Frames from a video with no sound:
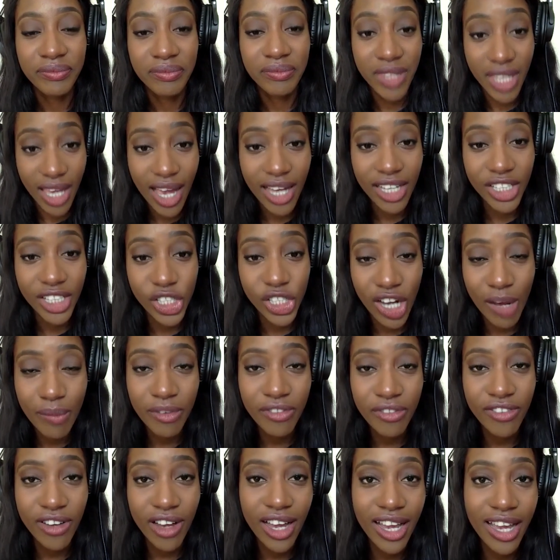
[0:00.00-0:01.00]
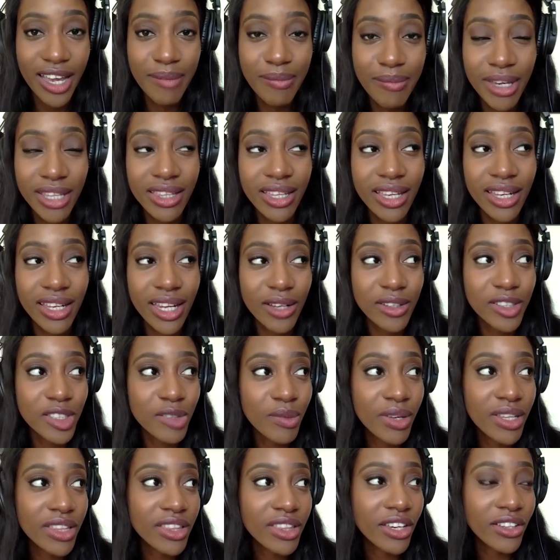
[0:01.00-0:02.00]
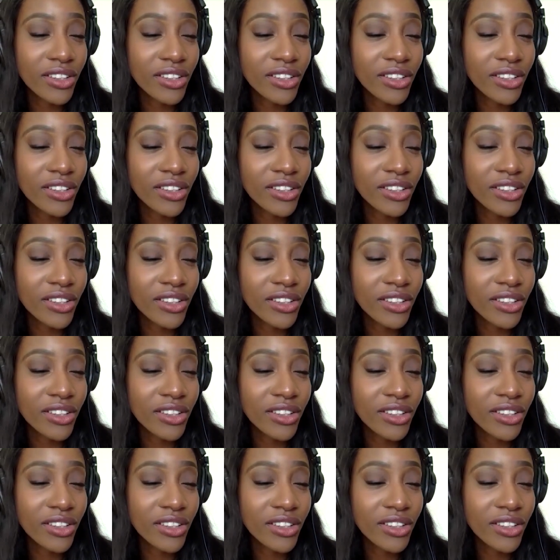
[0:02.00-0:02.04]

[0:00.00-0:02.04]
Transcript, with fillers: yeah, Shopify made the announcement. Yeah, the